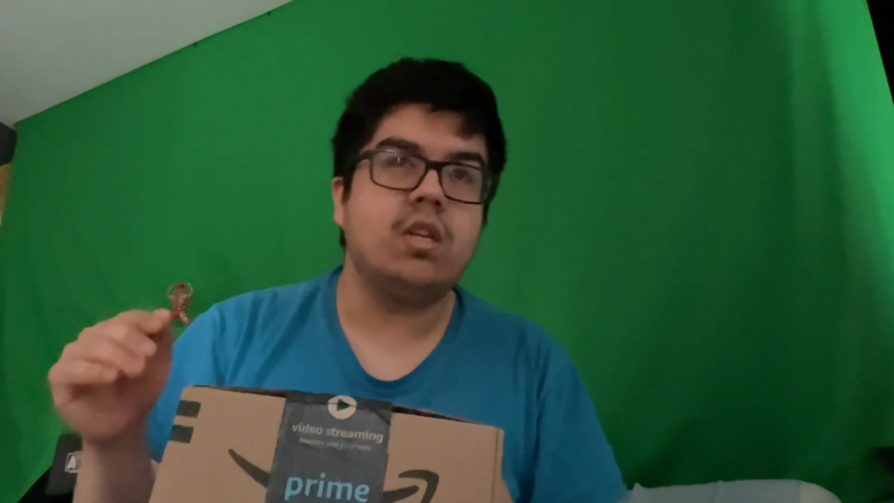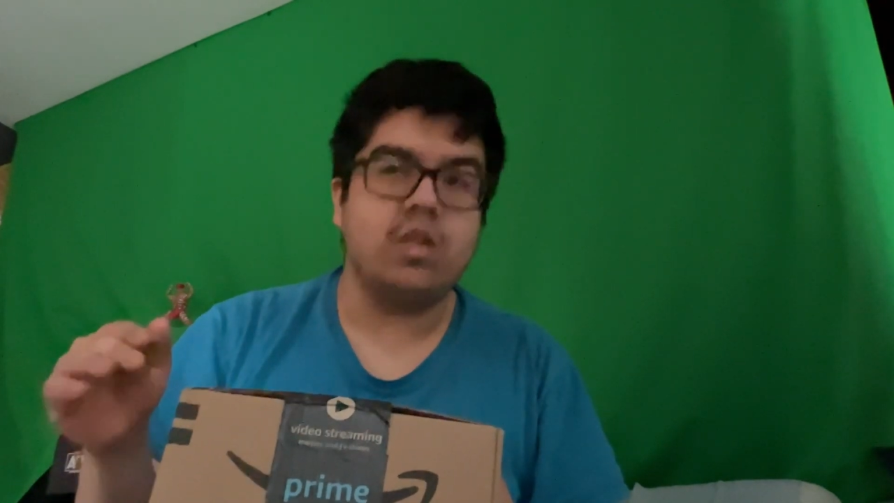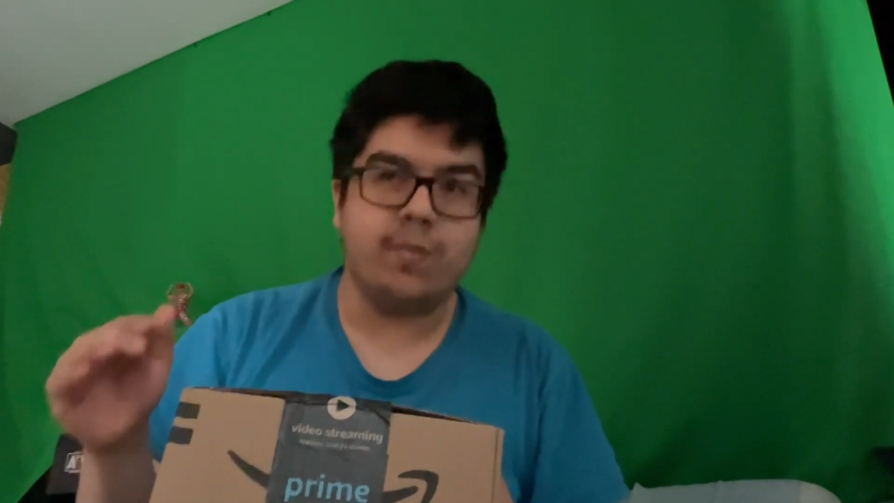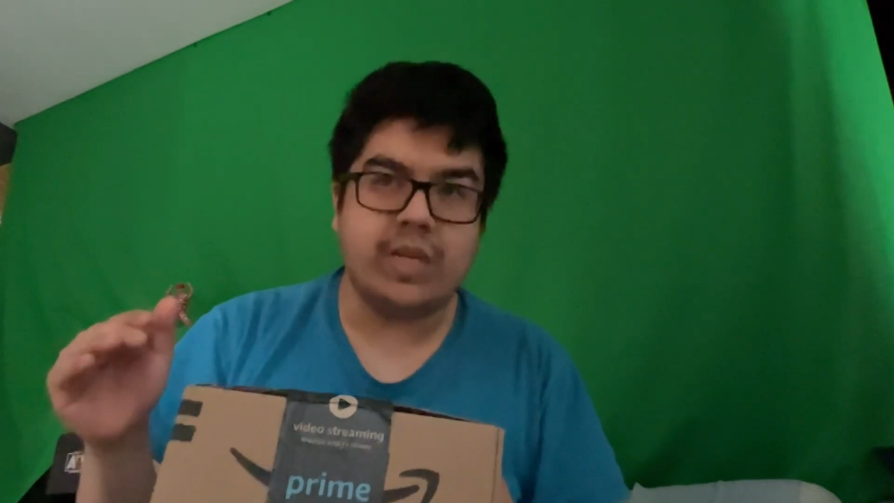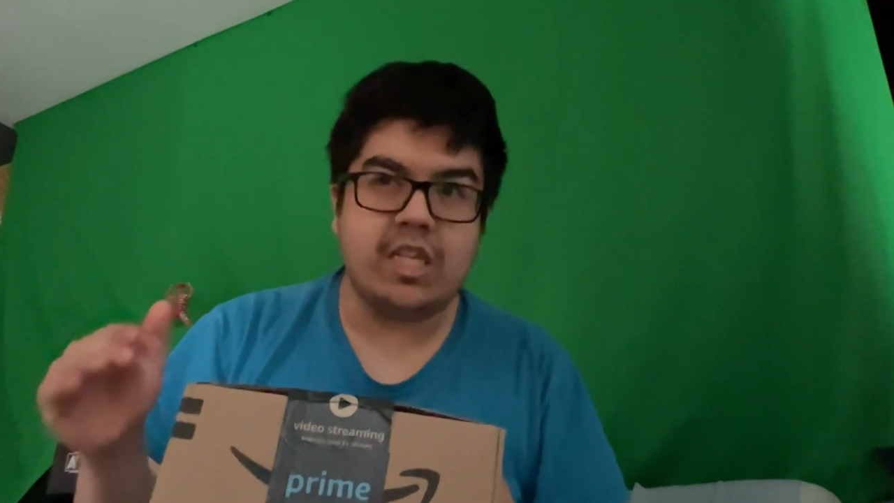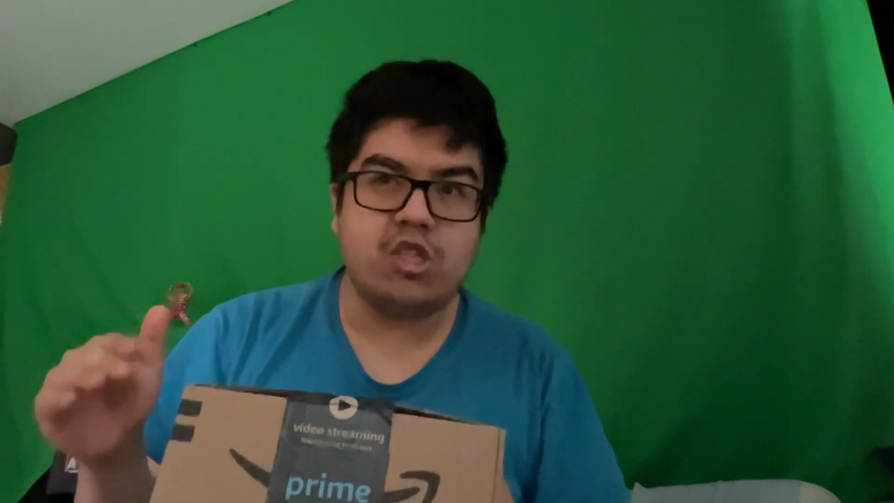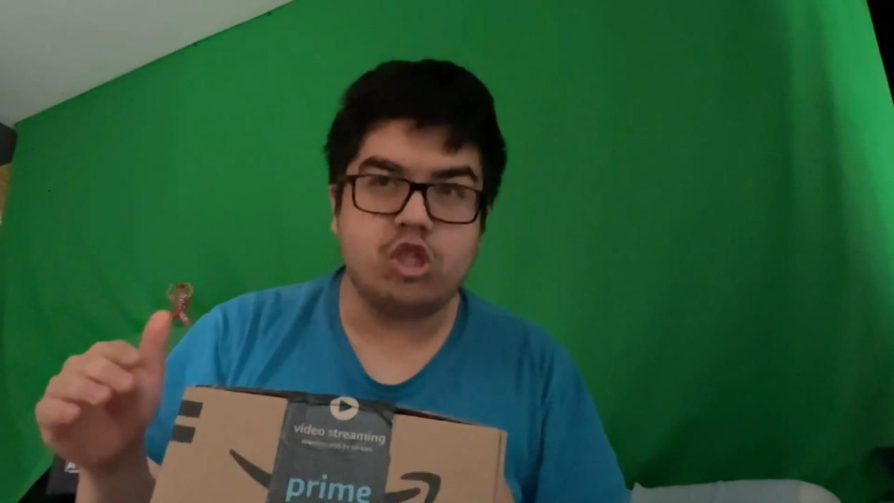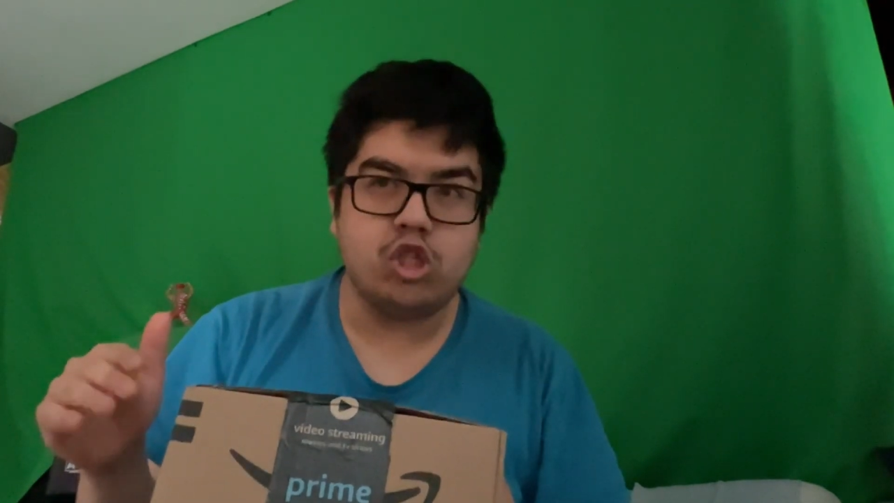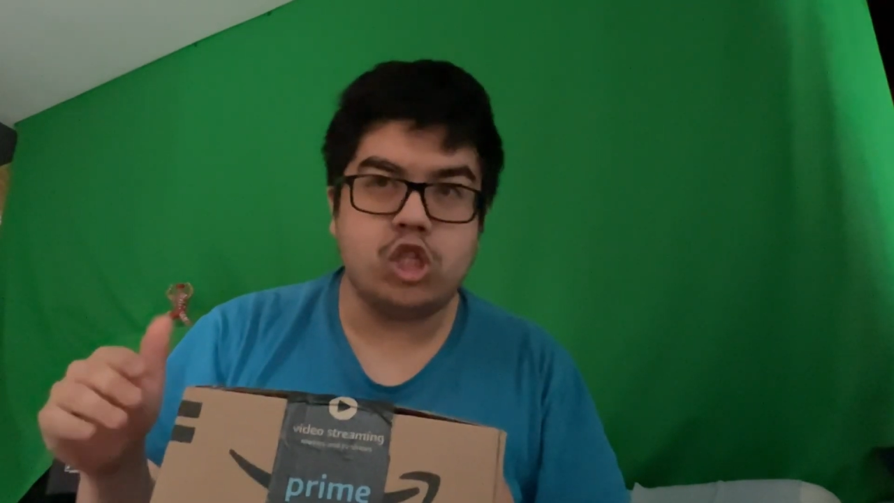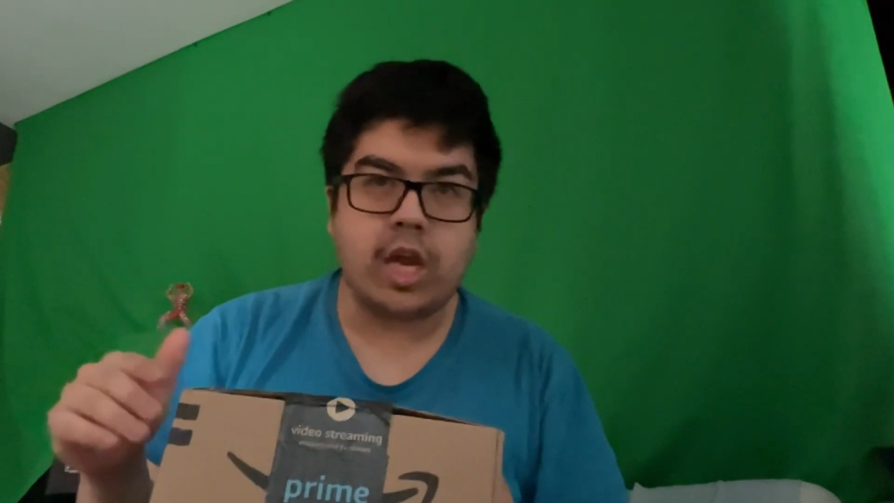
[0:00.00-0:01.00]

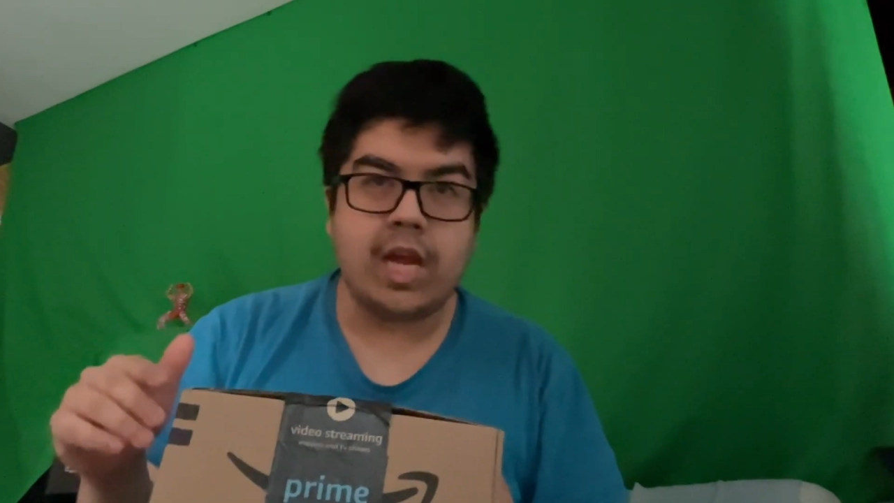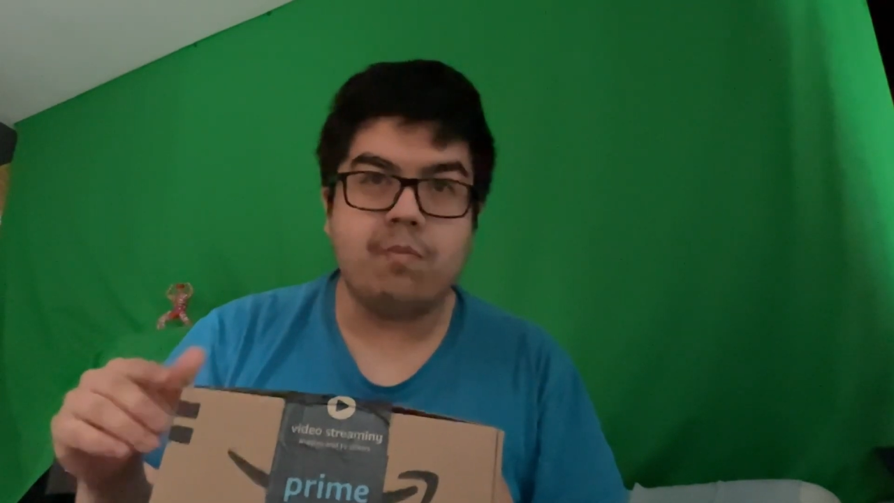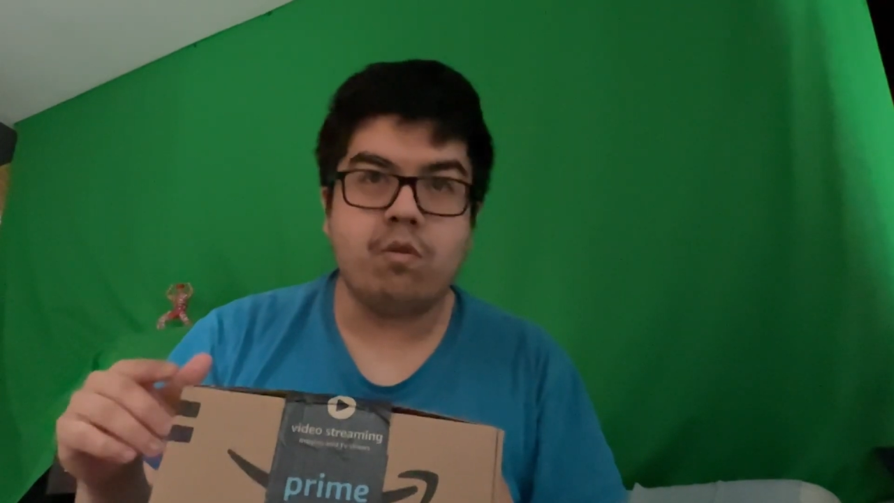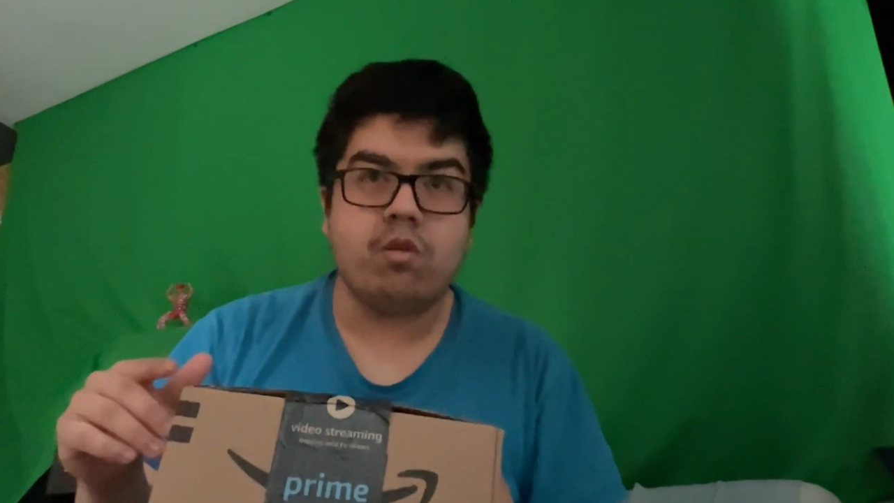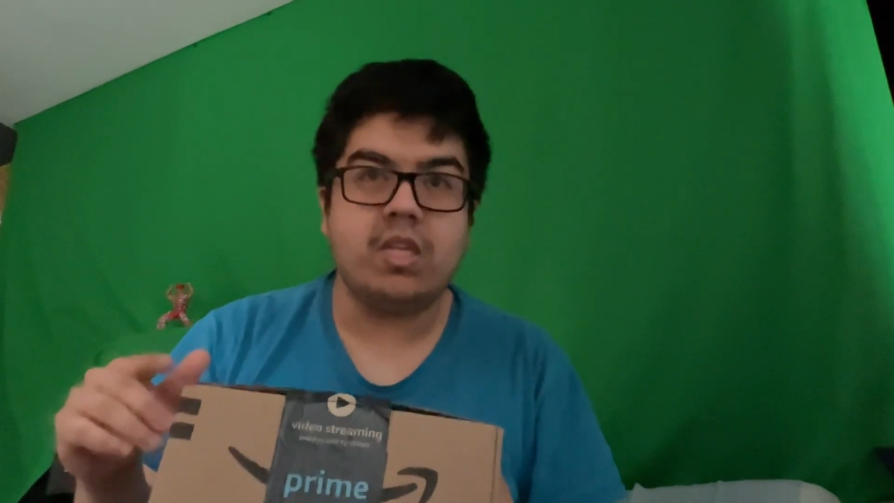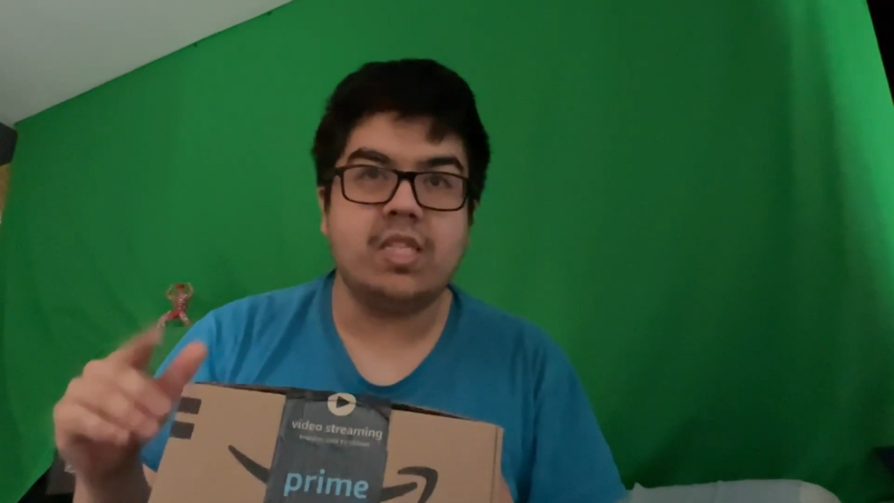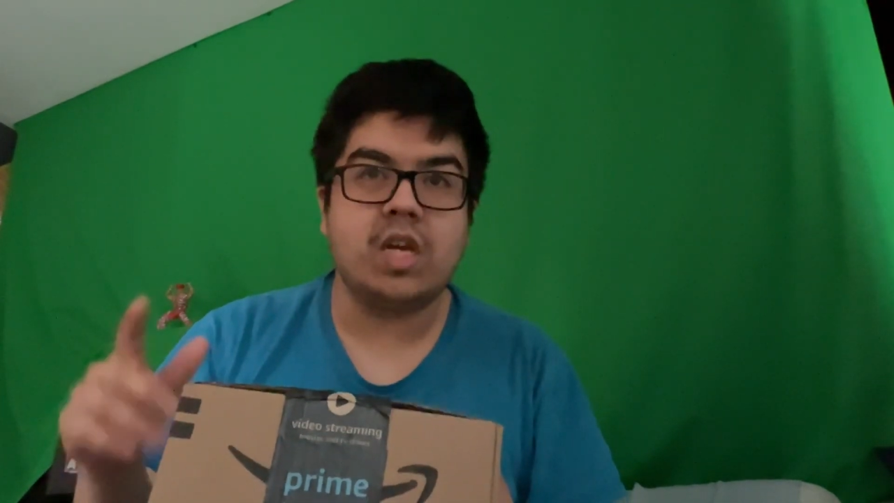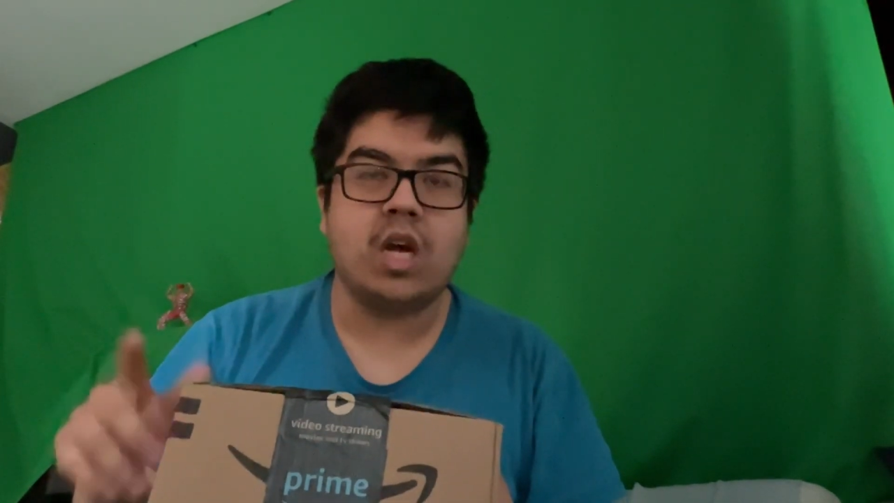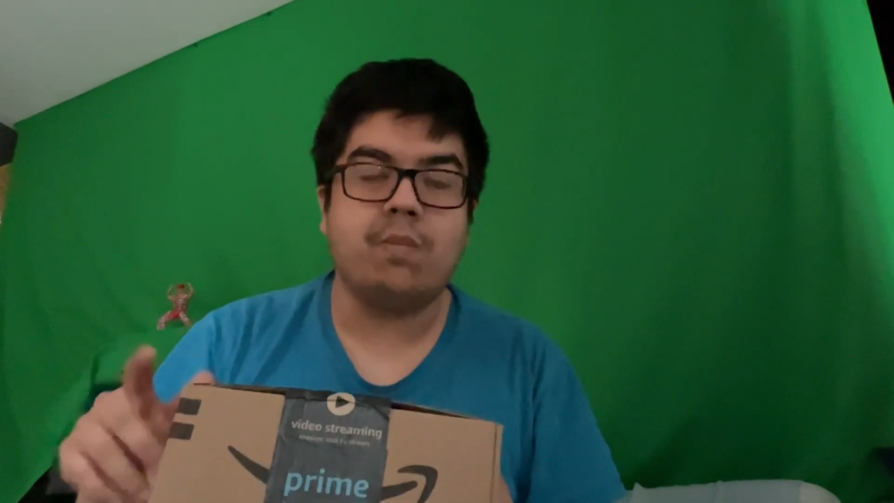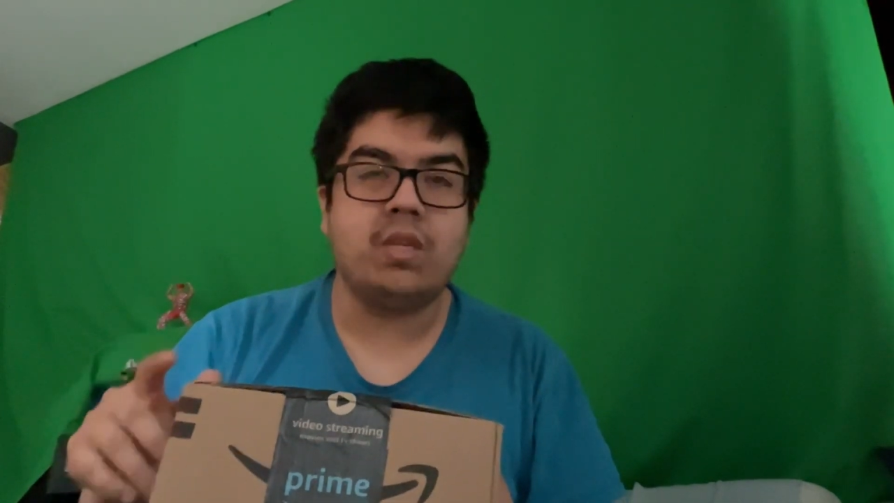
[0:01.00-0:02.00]
Elimination Chamber and is
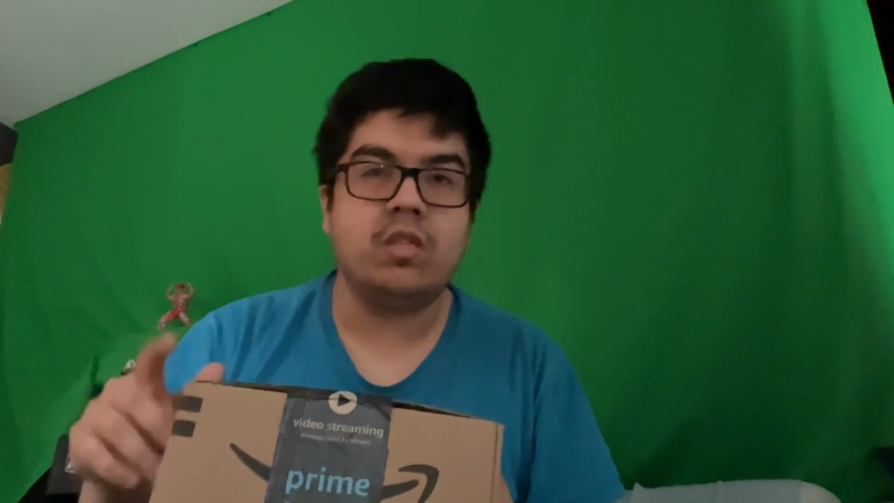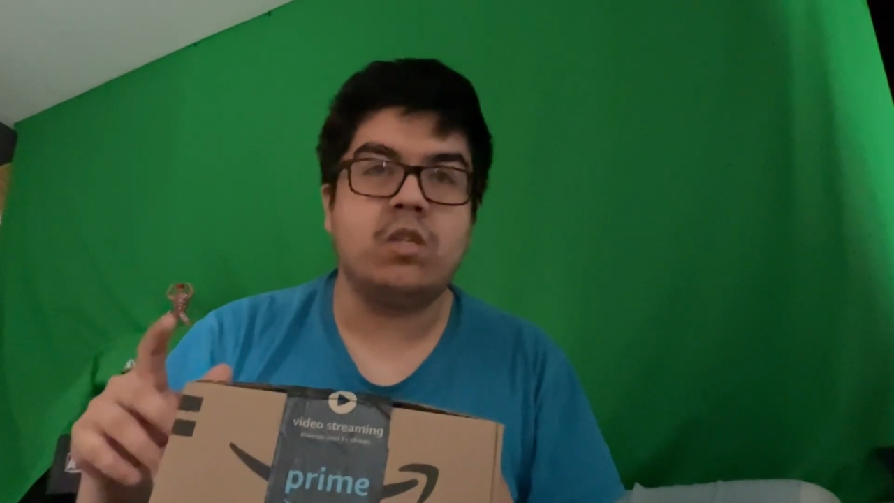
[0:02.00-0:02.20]
coming